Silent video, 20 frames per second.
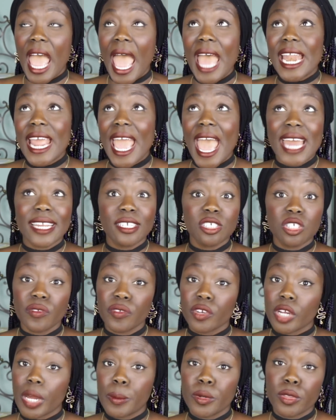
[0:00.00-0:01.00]
And Annie's
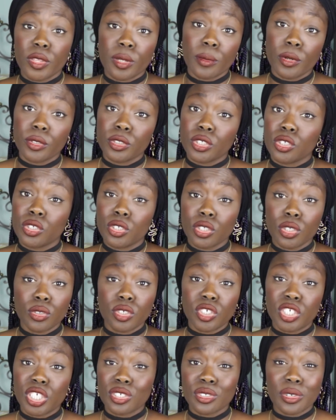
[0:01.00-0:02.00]
overcome with emotion too.
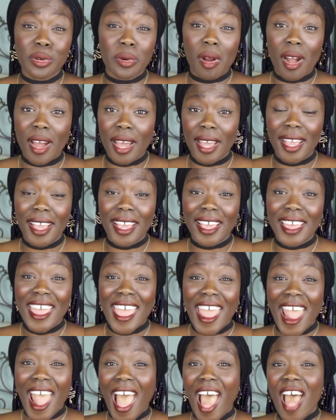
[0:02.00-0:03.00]
She's crying,
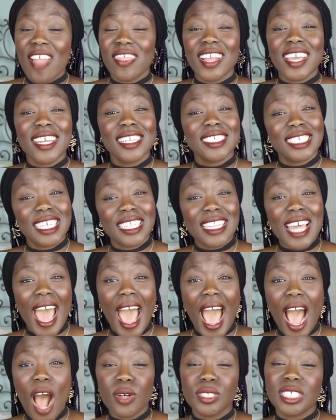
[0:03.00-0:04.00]
and they get inside the
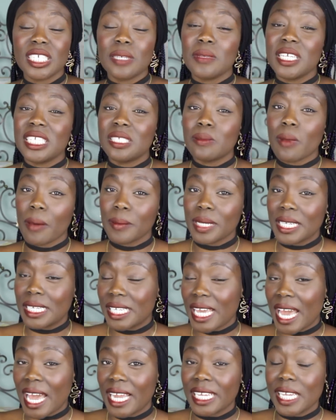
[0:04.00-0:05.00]
house. He meets mommy and
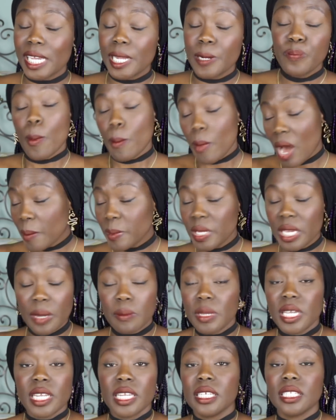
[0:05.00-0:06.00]
daddy. Mommy
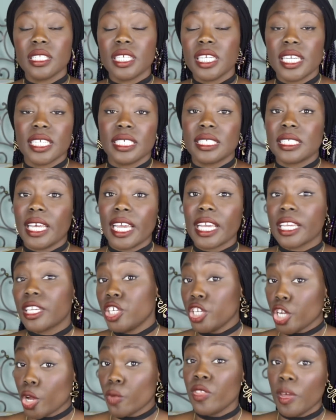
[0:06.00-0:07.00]
immediately is like,
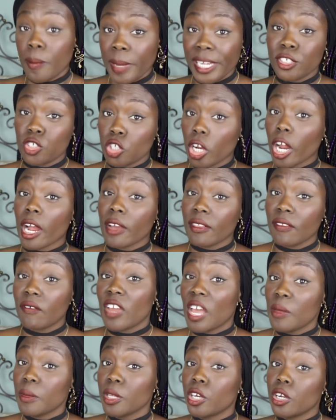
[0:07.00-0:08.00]
you know, the matriarch of the
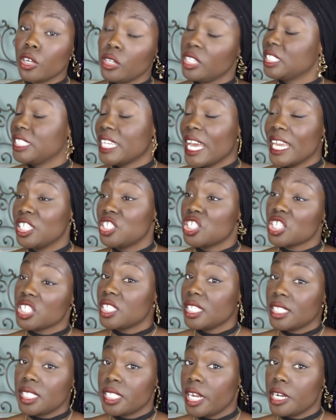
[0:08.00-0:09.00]
family girl, because daddy just
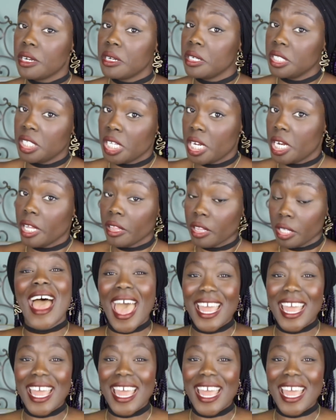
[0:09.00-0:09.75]
sits there and doesn't say nothing.